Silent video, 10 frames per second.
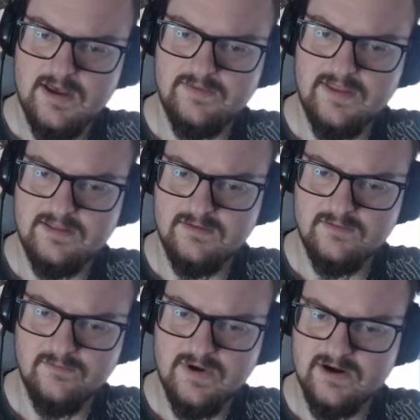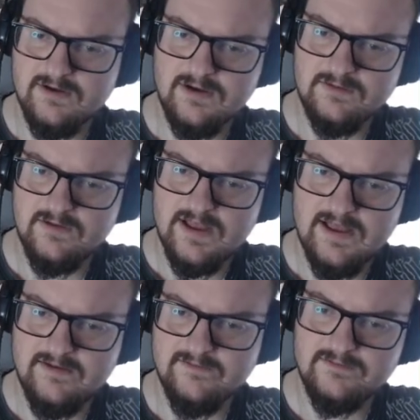And then we are going to
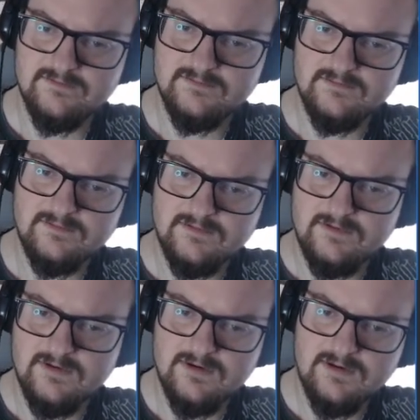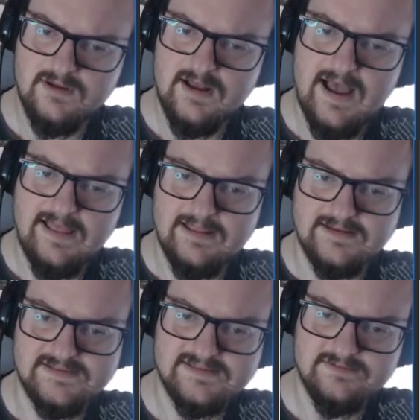have
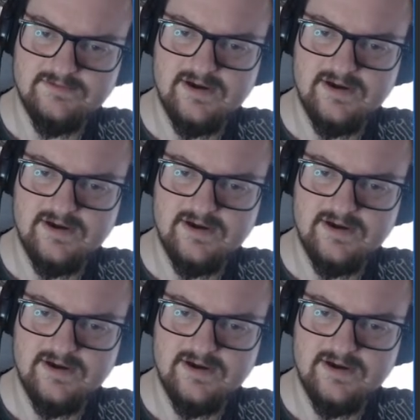highlights,